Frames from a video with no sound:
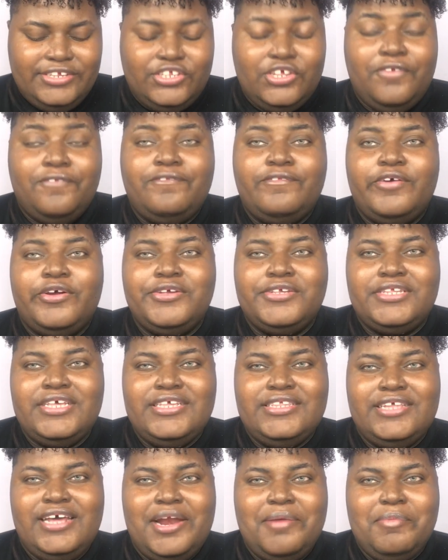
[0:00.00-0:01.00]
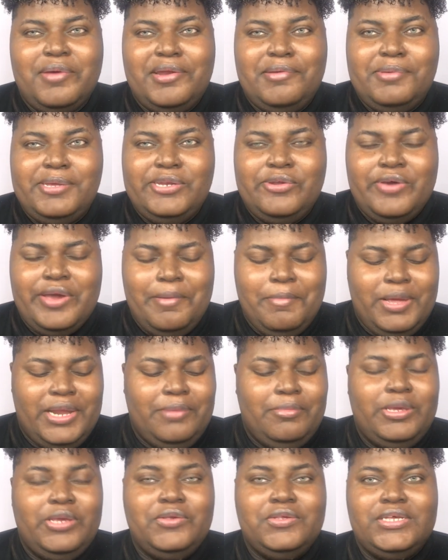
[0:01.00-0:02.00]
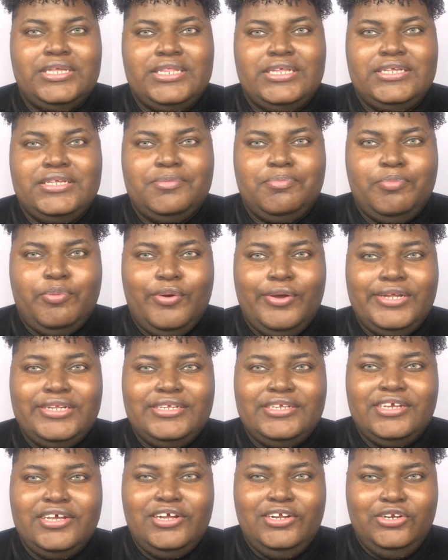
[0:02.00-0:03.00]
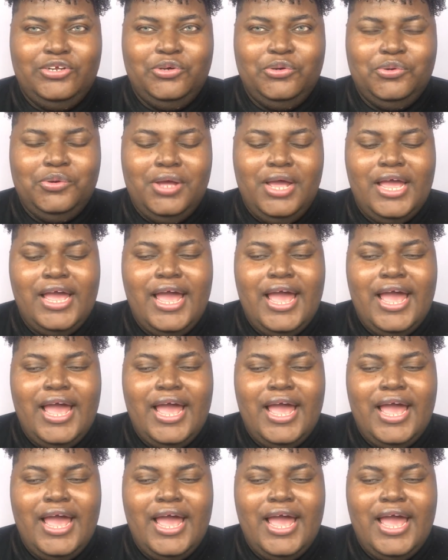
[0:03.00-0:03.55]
so first thing that I'm going to be doing, I'm going to be using this Pritch glue,